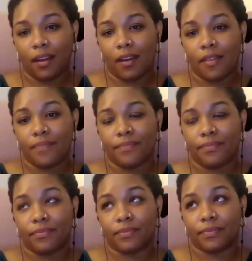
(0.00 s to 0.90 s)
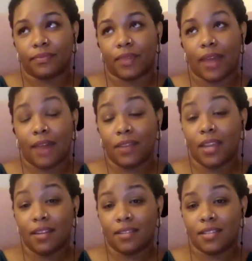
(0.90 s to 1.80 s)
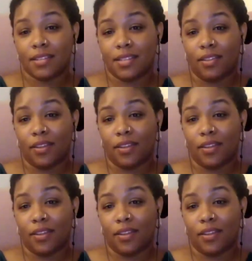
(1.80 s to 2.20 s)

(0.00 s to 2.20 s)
um, advocated to see a